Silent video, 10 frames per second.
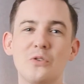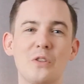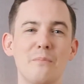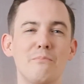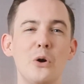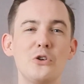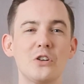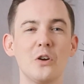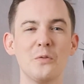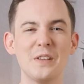to the
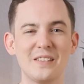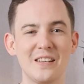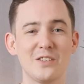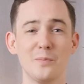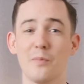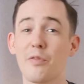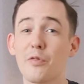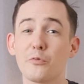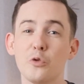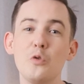motion of the system
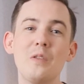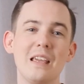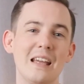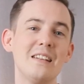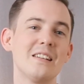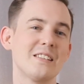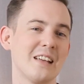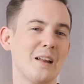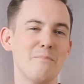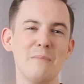through the
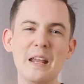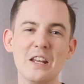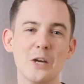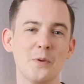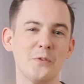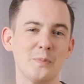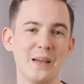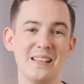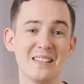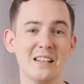interstellar medium of
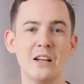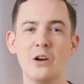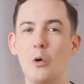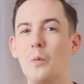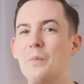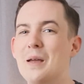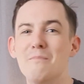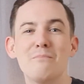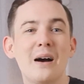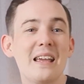space, or
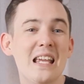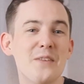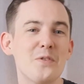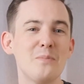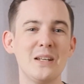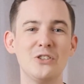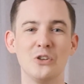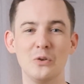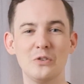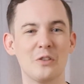it might even be
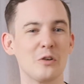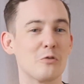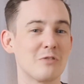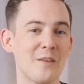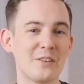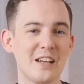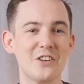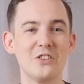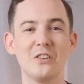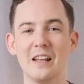due to the
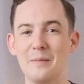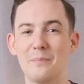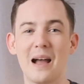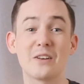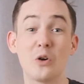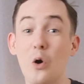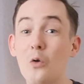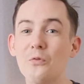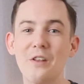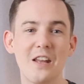gravitational impact
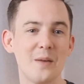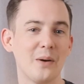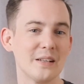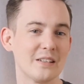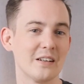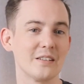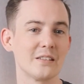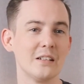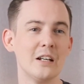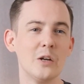of the nearby
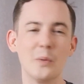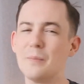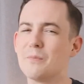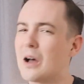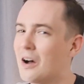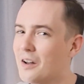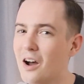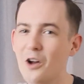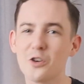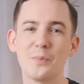stars. We
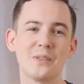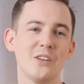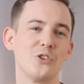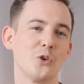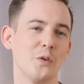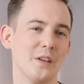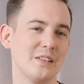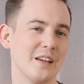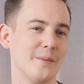aren't 100% sure on this